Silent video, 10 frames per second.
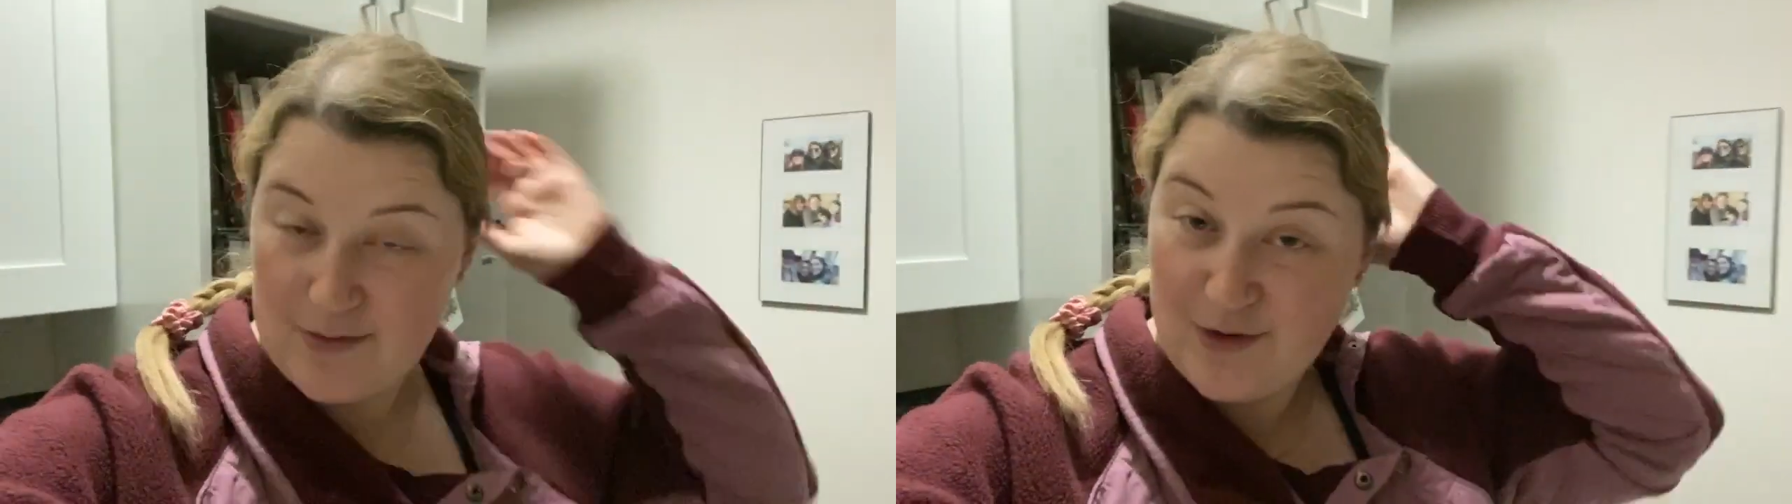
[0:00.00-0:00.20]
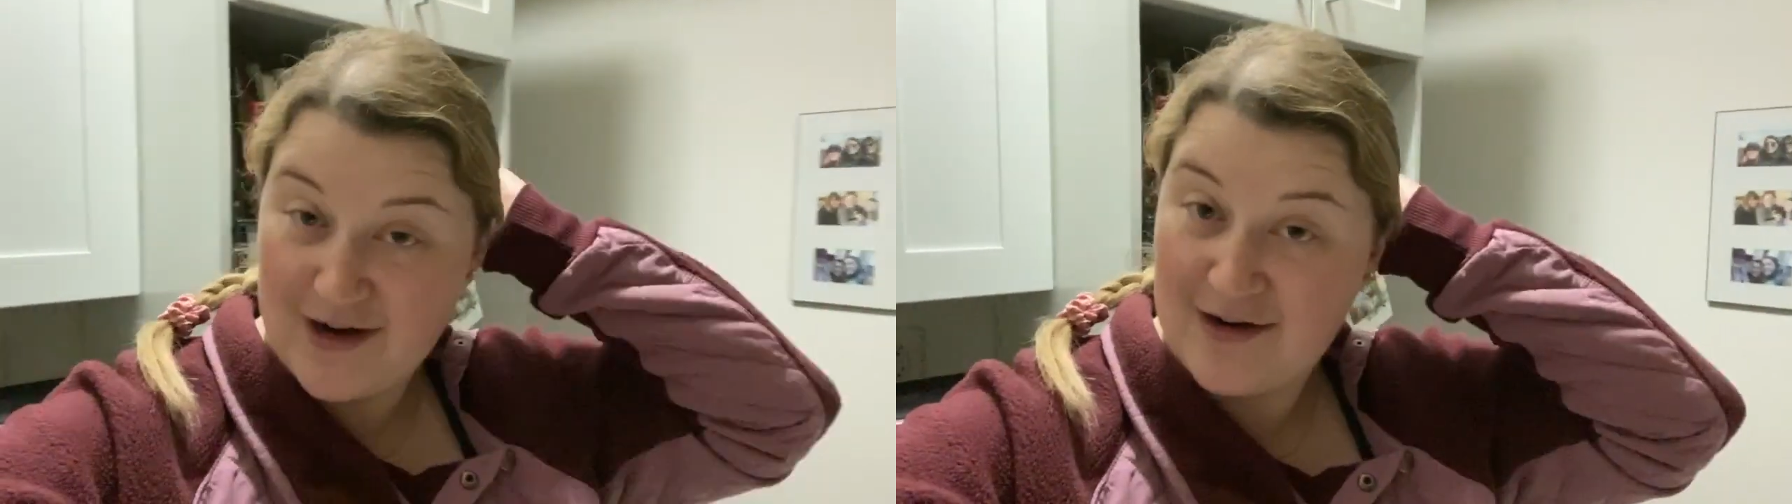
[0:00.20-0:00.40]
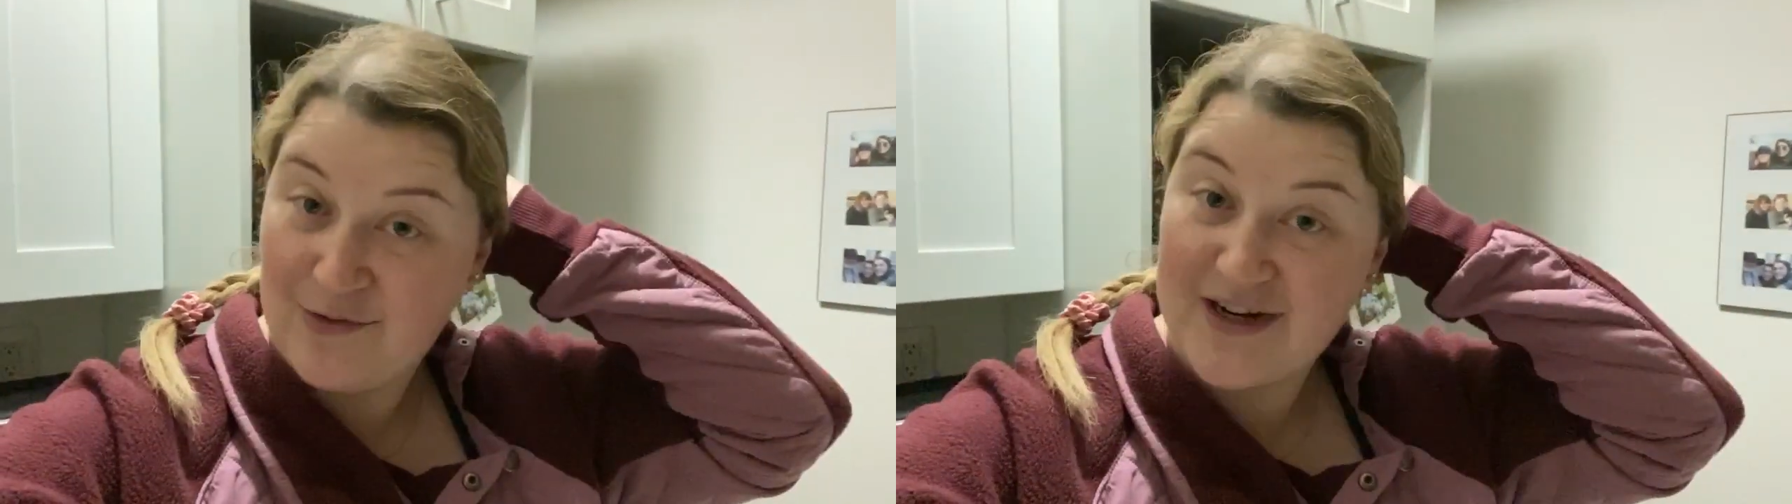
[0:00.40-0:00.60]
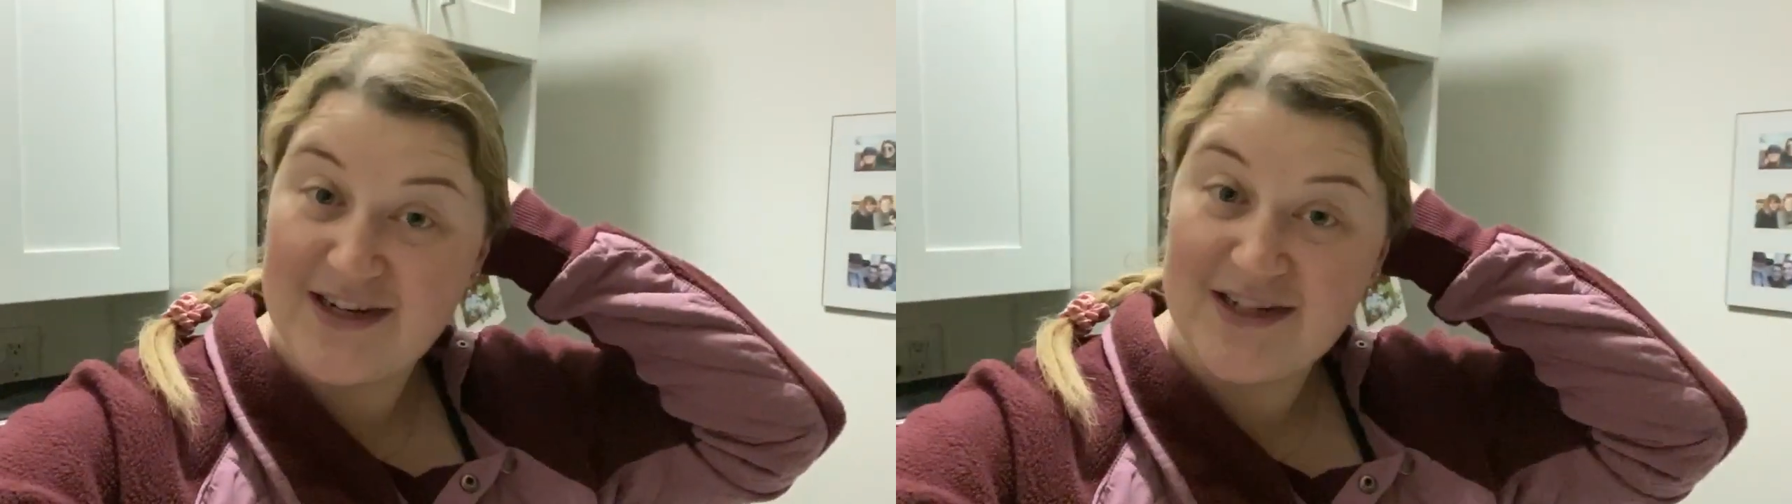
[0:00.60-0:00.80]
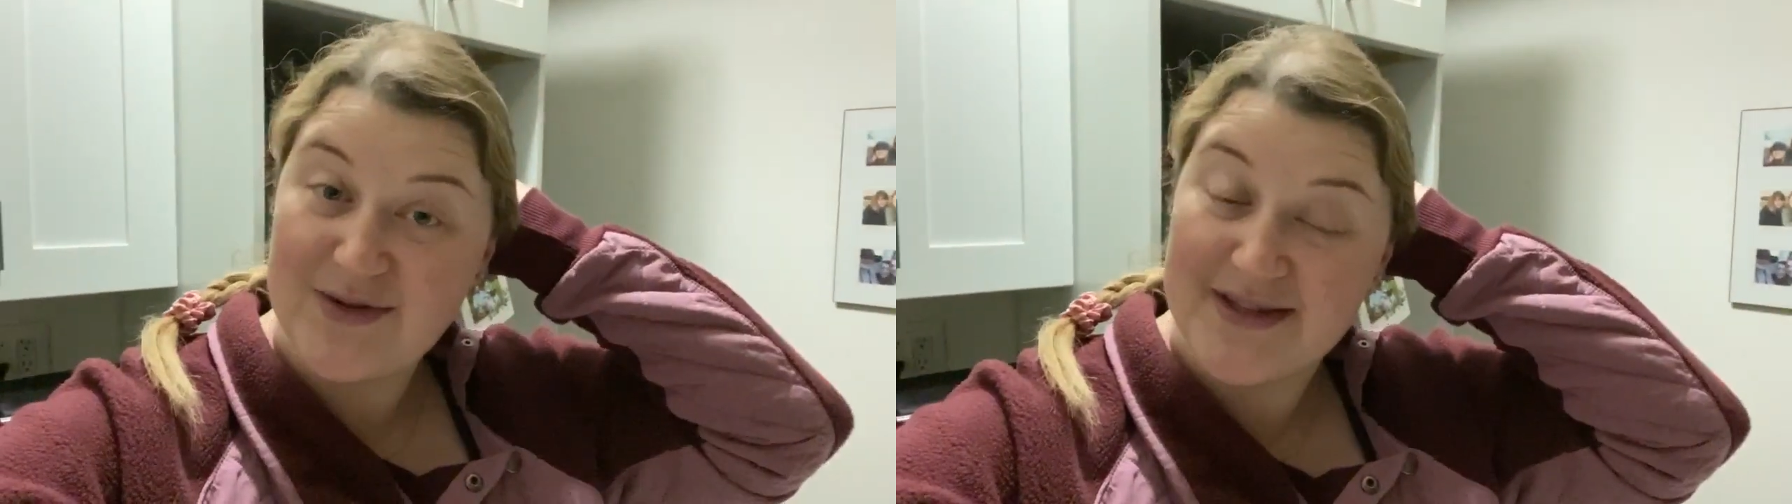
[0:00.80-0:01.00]
we're
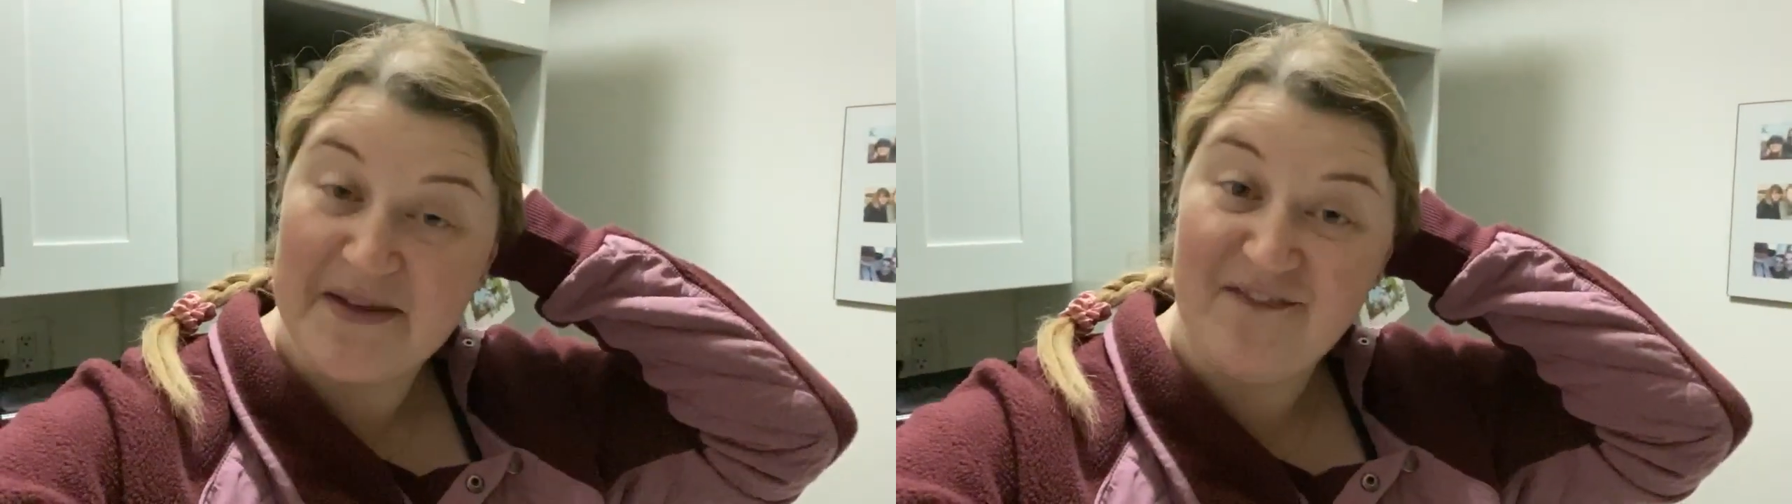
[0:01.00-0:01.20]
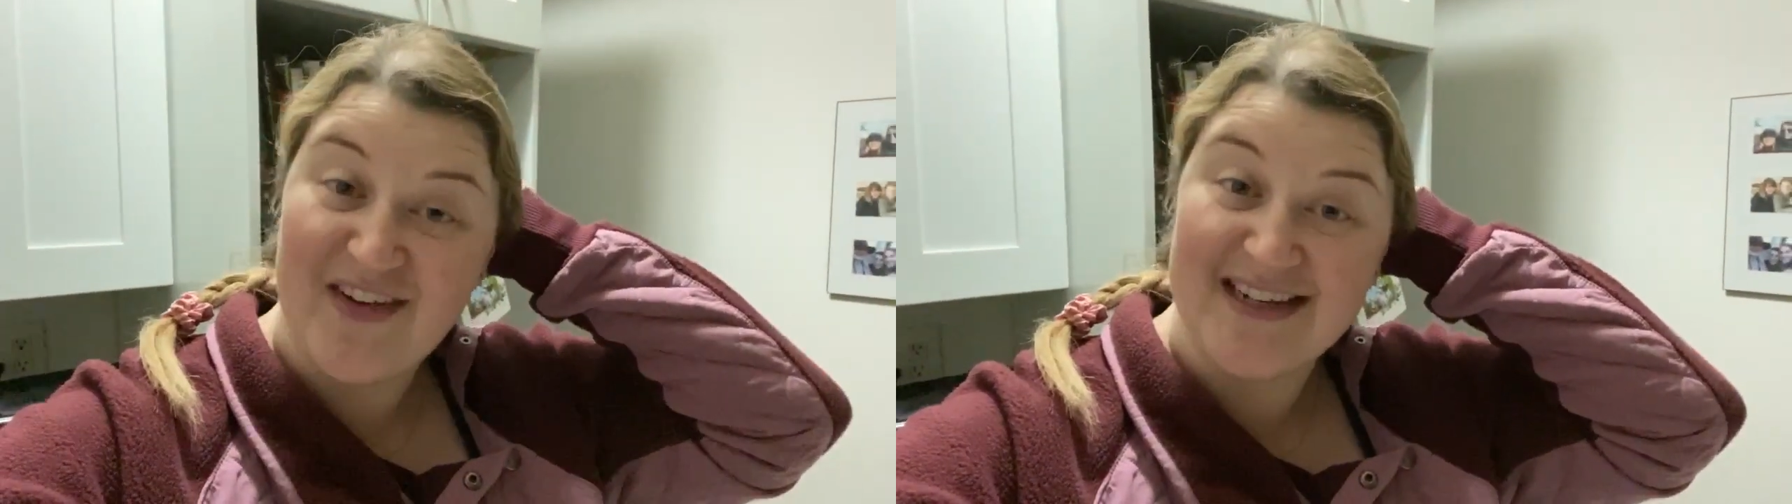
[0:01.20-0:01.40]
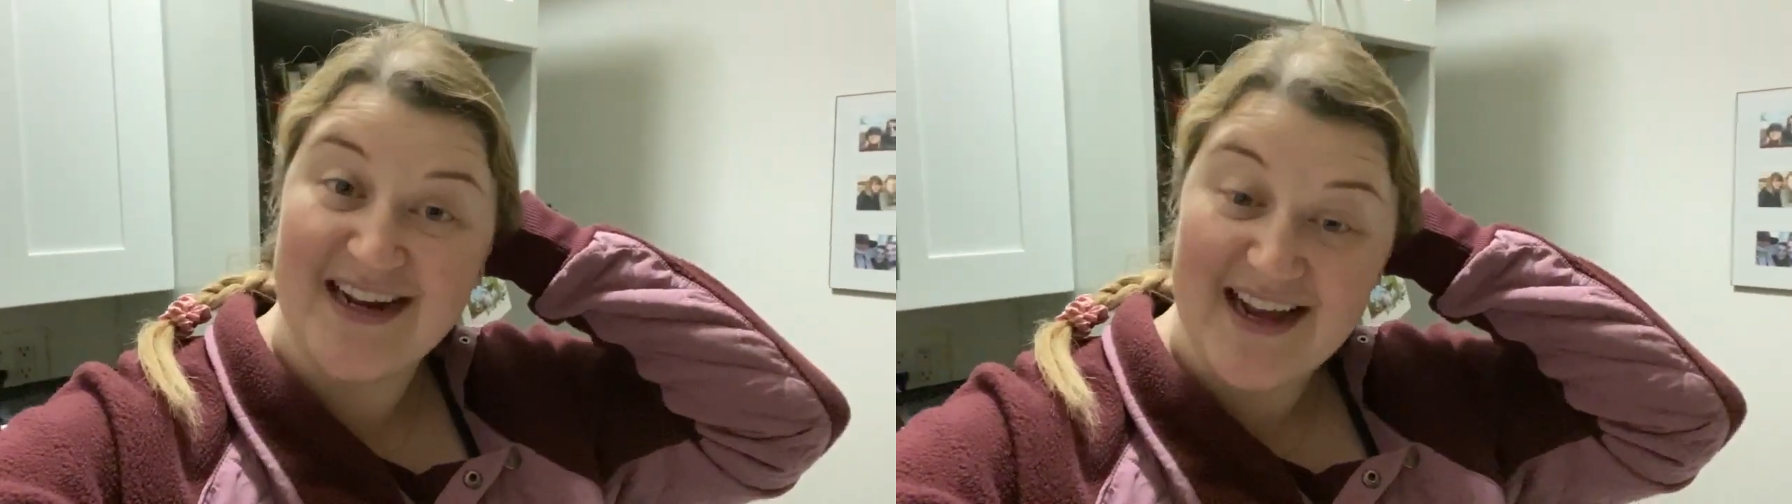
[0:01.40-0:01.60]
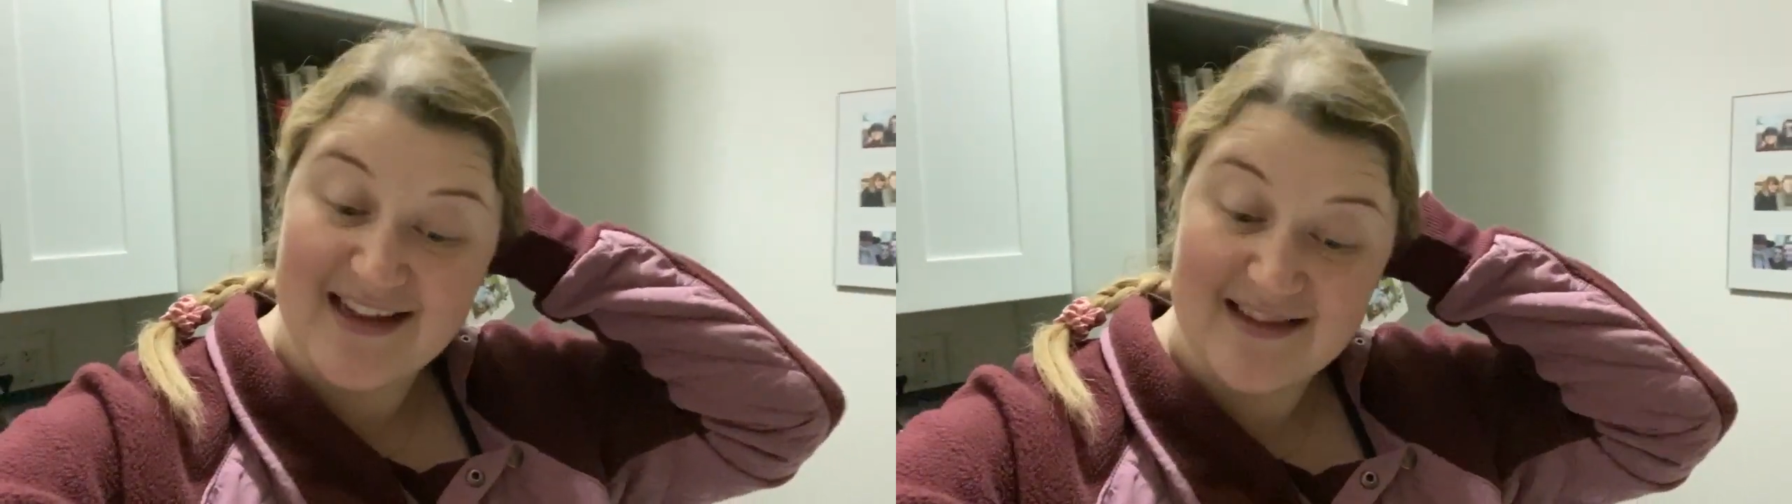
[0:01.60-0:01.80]
doing something fun tonight,